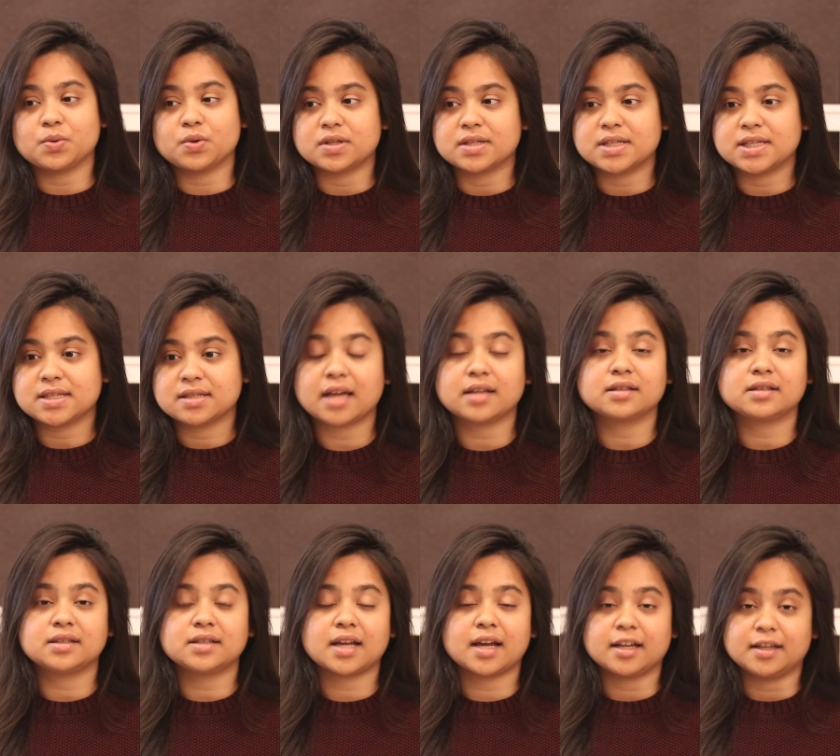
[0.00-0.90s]
was
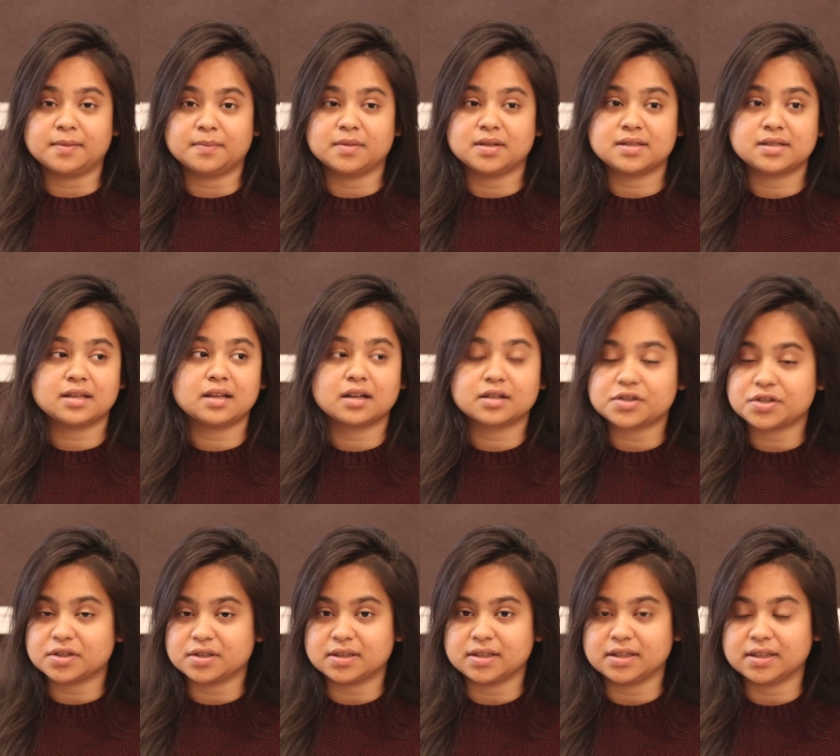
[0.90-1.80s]
that time is a
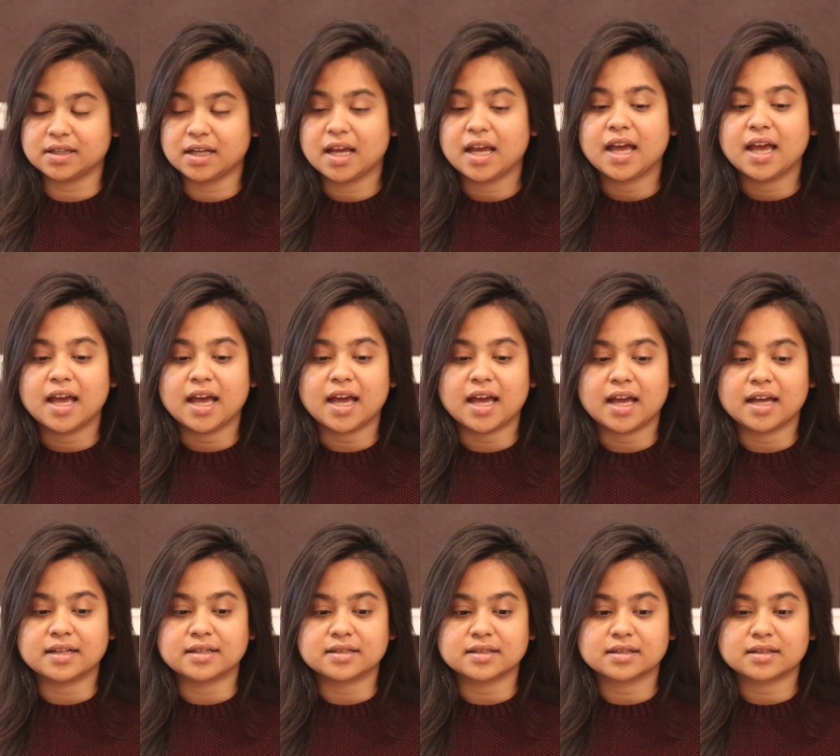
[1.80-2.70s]
luxury
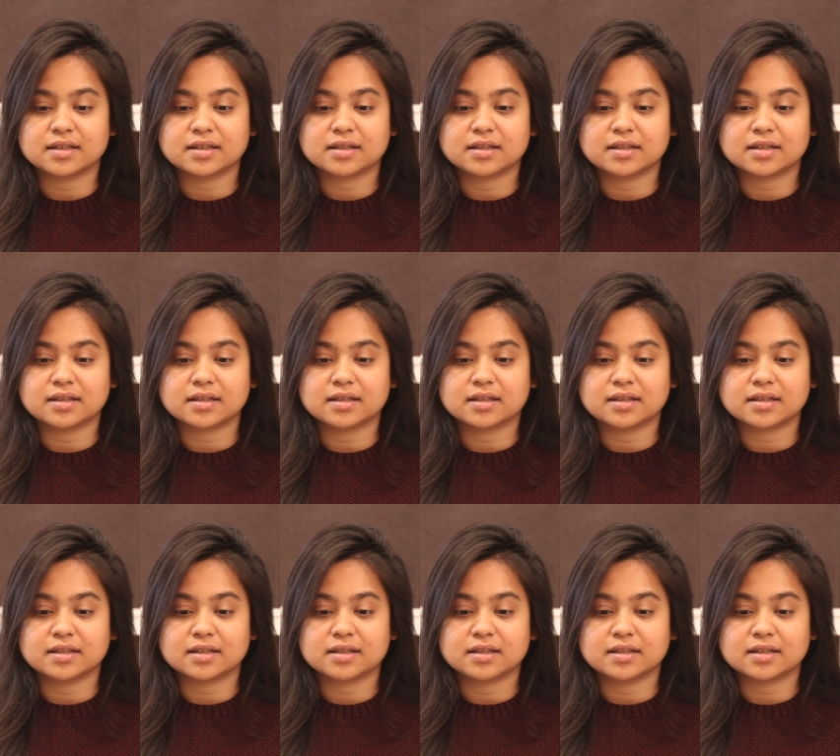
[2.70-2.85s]
and